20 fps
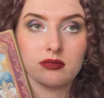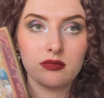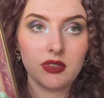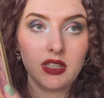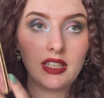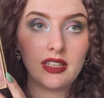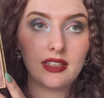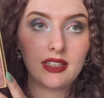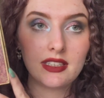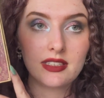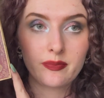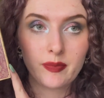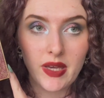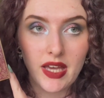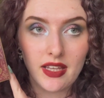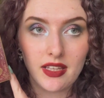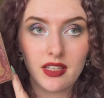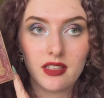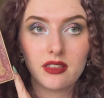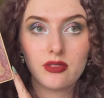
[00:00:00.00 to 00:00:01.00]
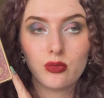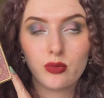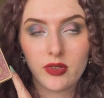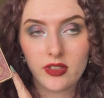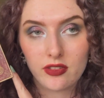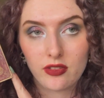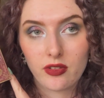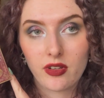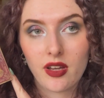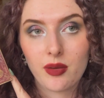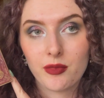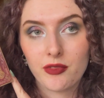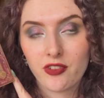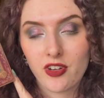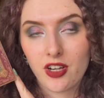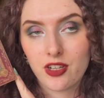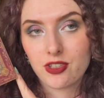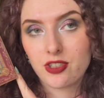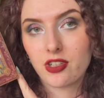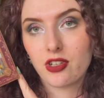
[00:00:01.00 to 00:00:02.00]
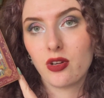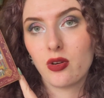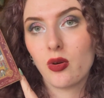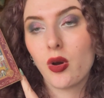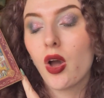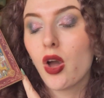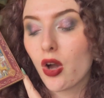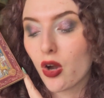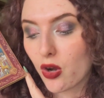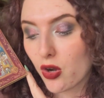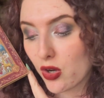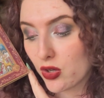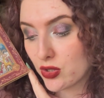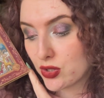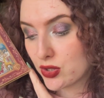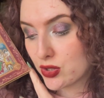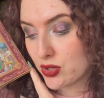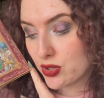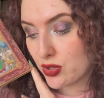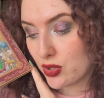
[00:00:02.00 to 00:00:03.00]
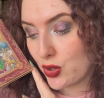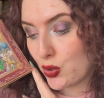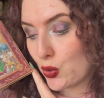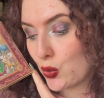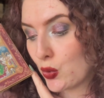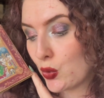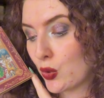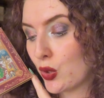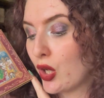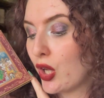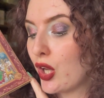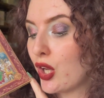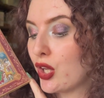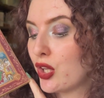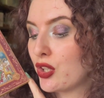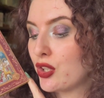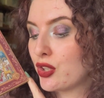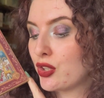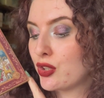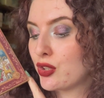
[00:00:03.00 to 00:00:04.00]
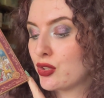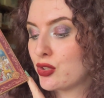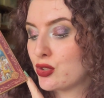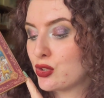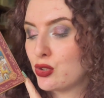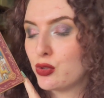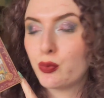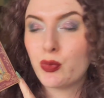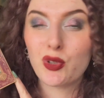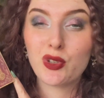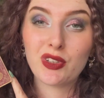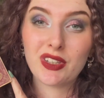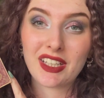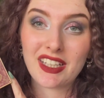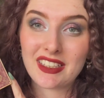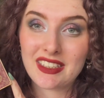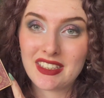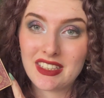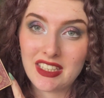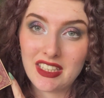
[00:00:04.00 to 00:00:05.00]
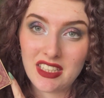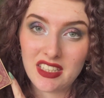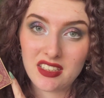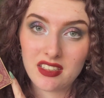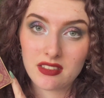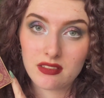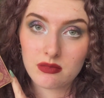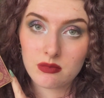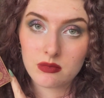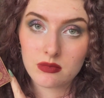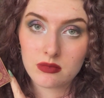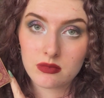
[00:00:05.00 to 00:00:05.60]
in this palette, 1 gram of eyeshadow costs you $2.19.